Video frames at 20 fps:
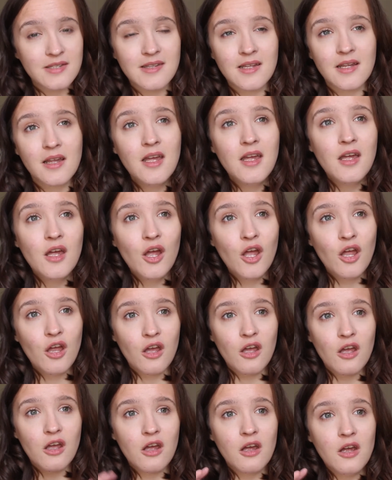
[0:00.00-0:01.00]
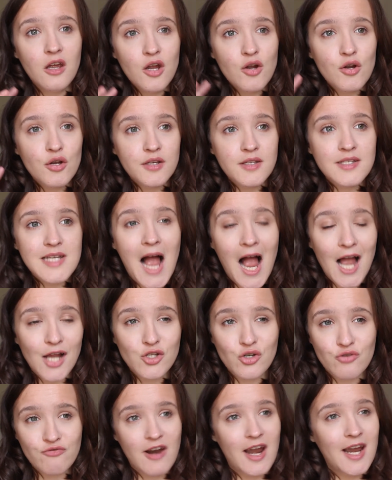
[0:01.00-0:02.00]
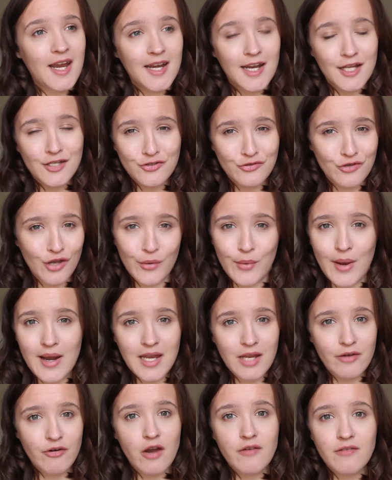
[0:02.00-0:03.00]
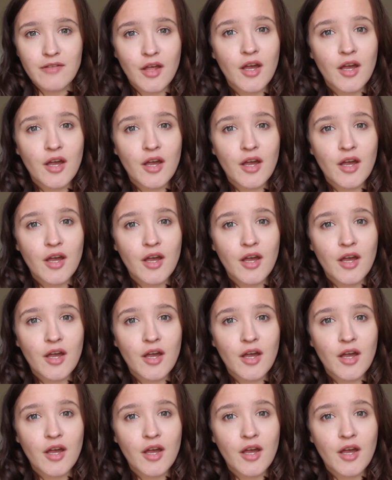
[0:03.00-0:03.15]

I think her title reign is nowhere near over.